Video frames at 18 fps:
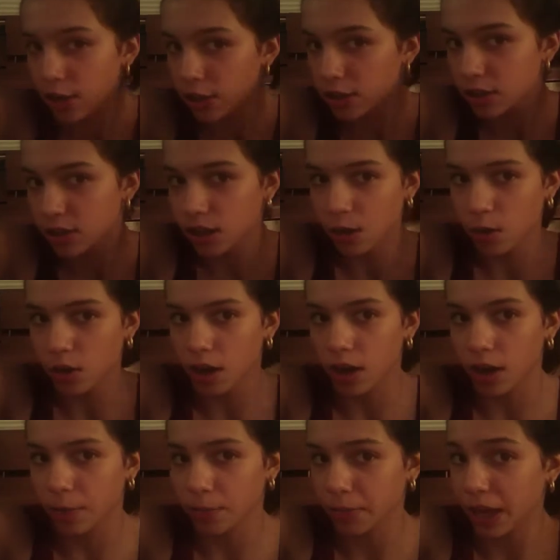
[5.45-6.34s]
So
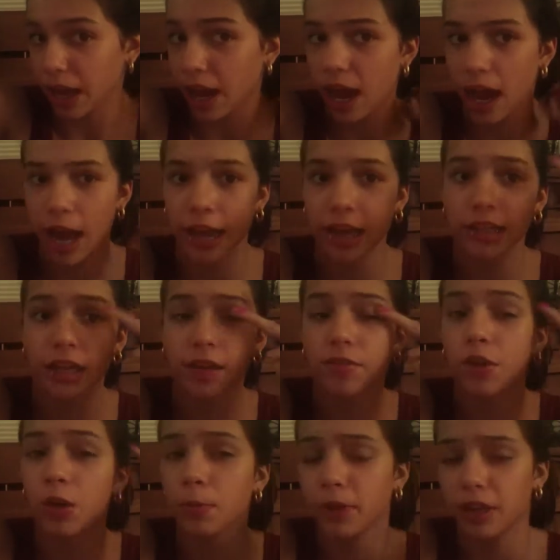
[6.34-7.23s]
um, yeah, I just
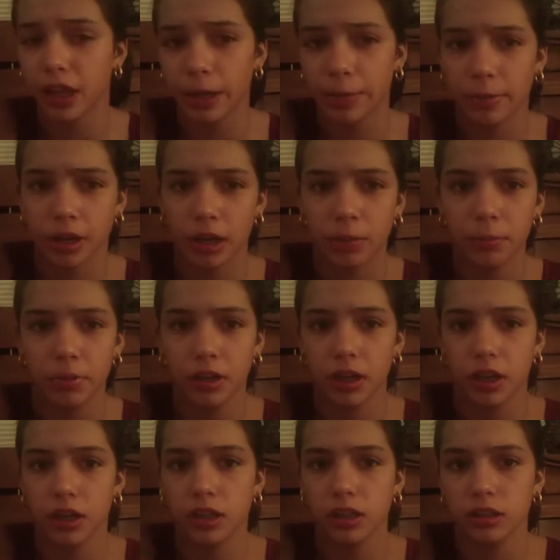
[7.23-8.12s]
have no makeup on
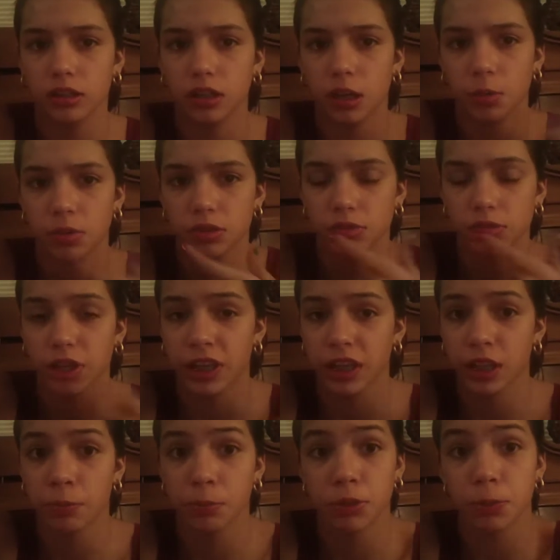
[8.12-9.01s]
because I wasn't
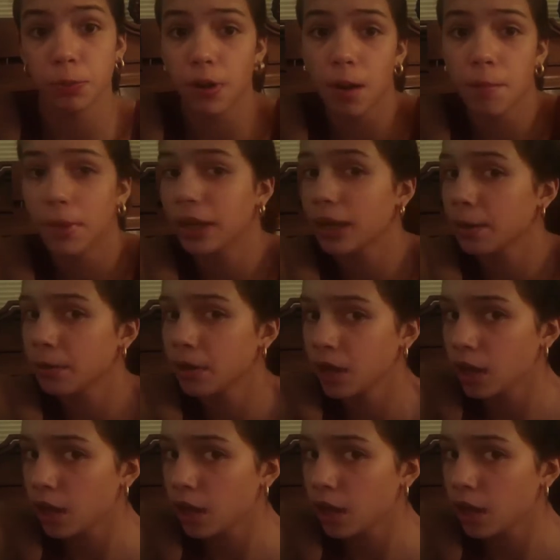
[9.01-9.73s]
really in the mood to put on makeup.